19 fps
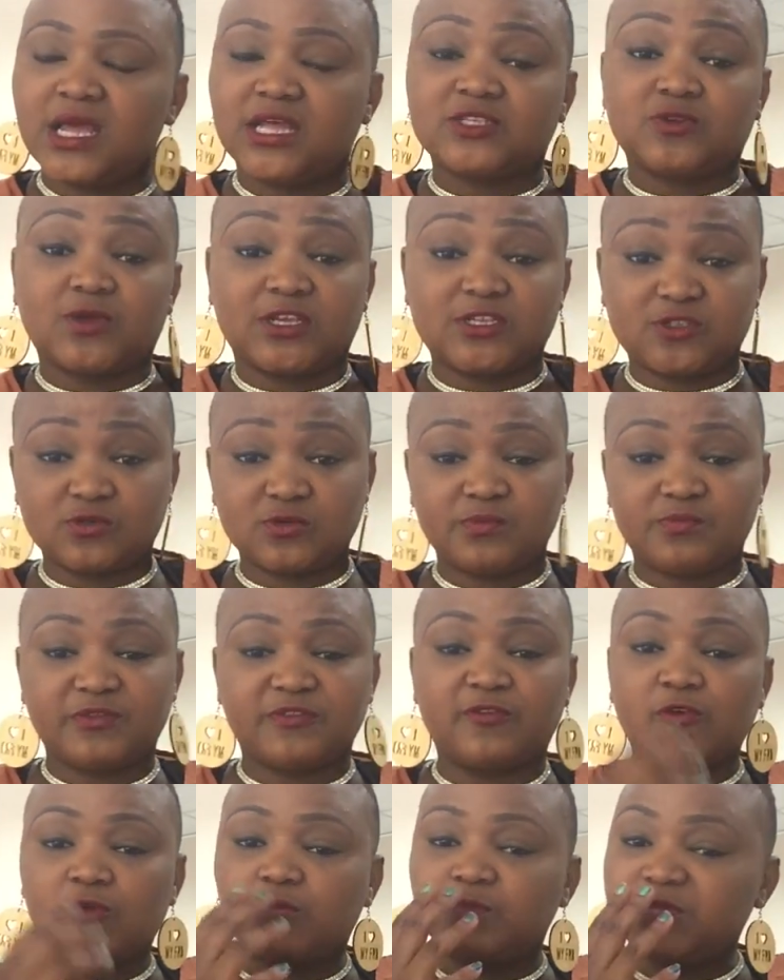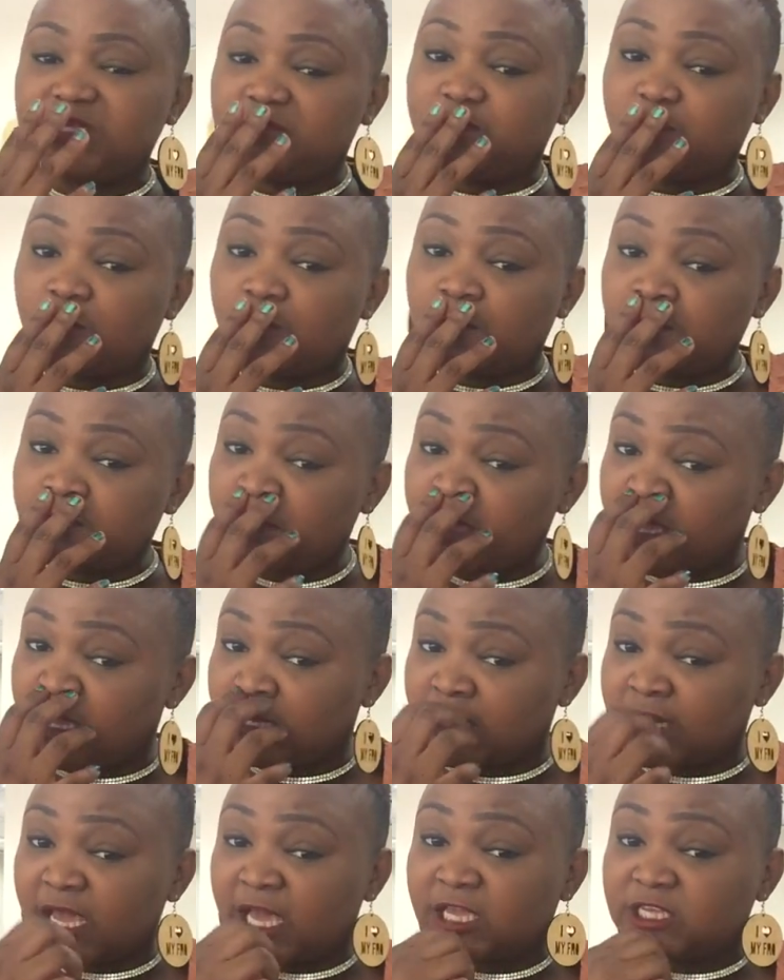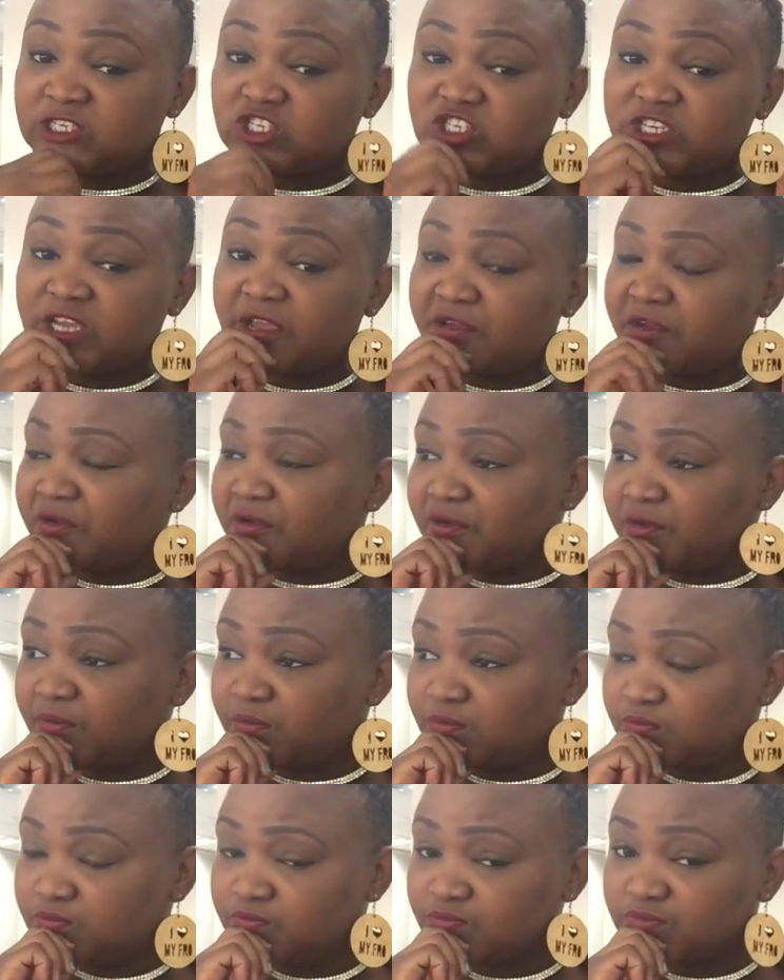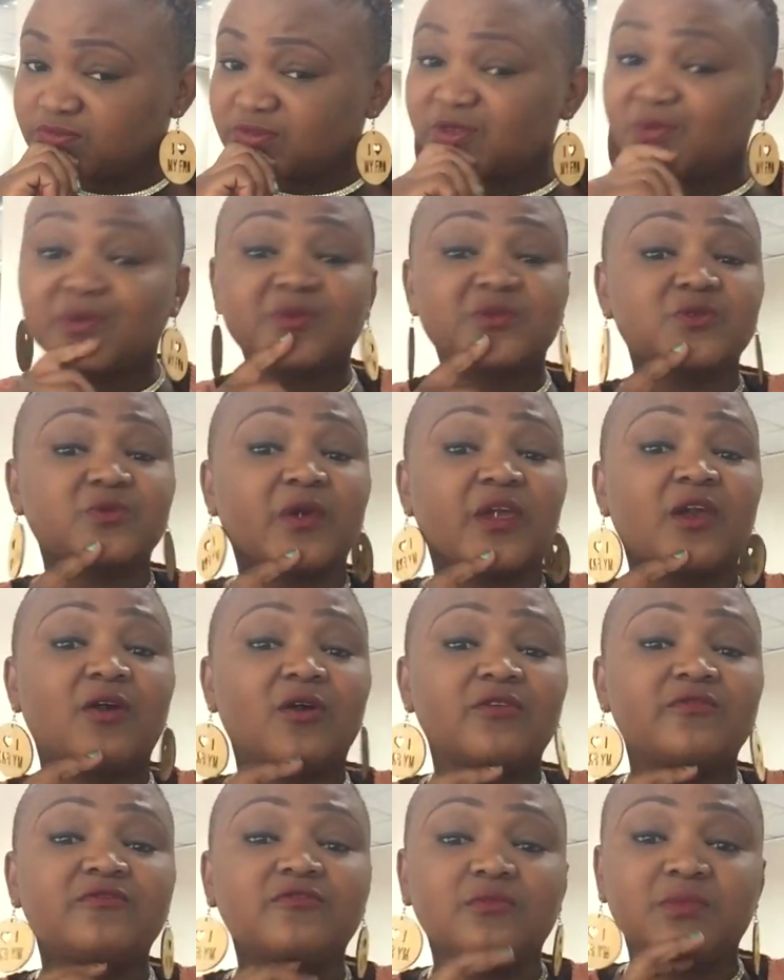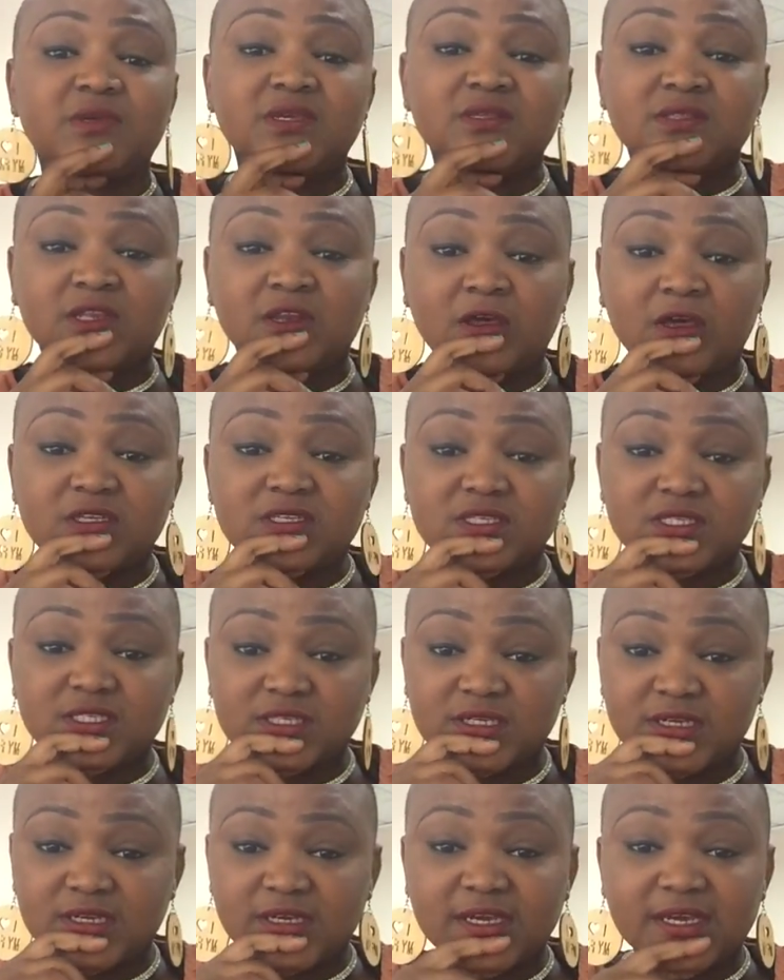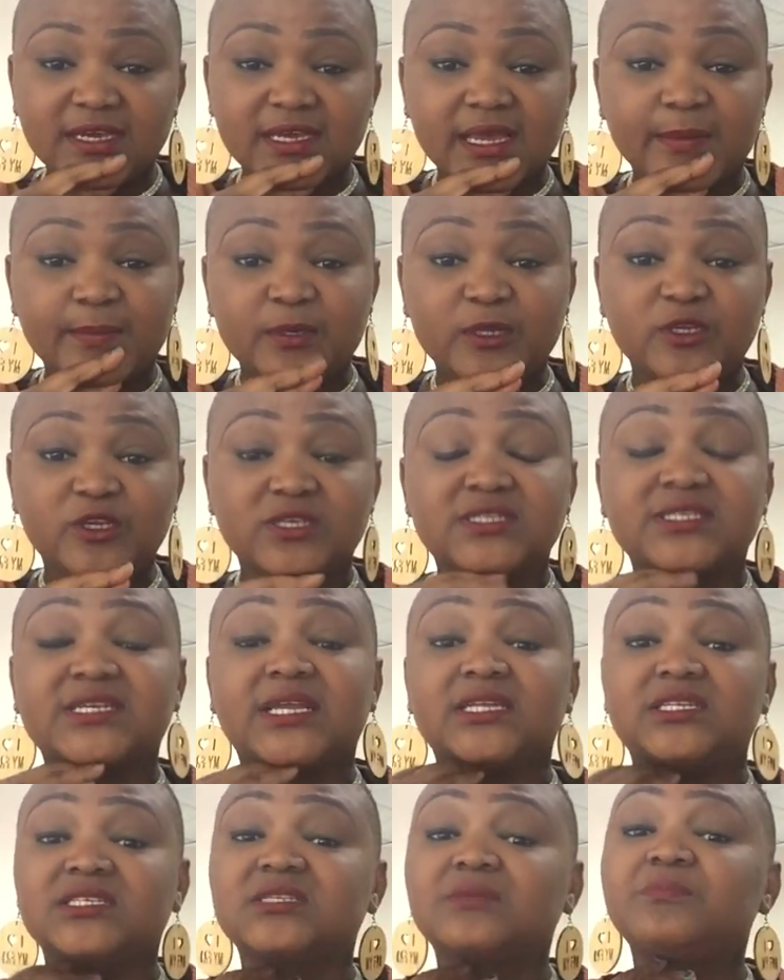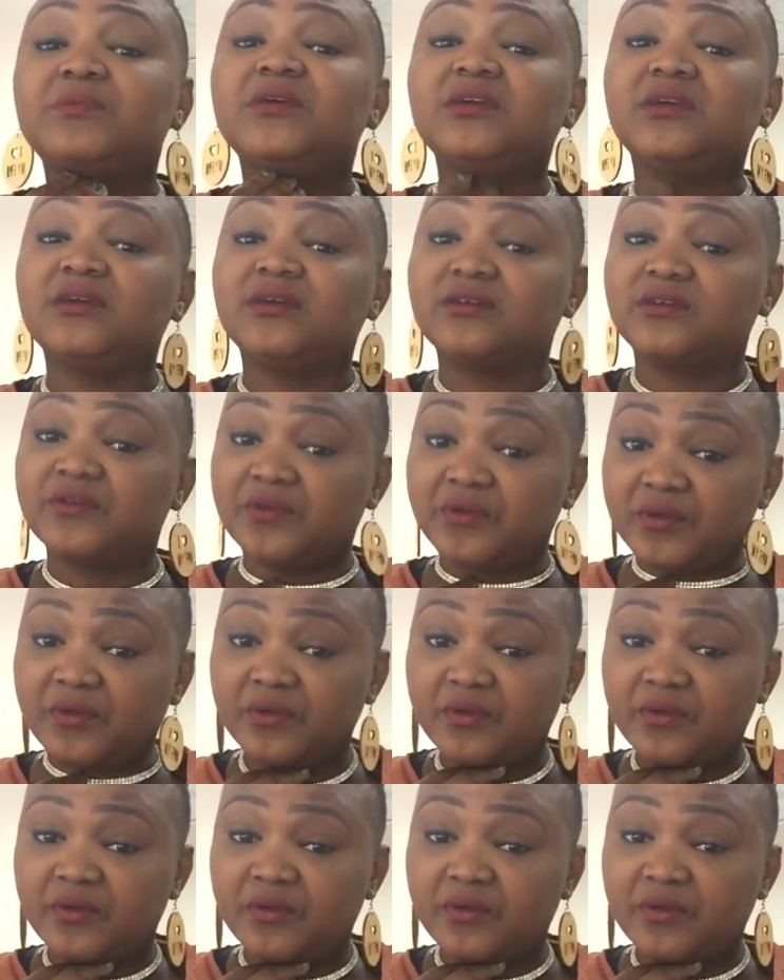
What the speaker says: And so I stood before people and I shared what was going on for me in the last couple of years that I disappeared.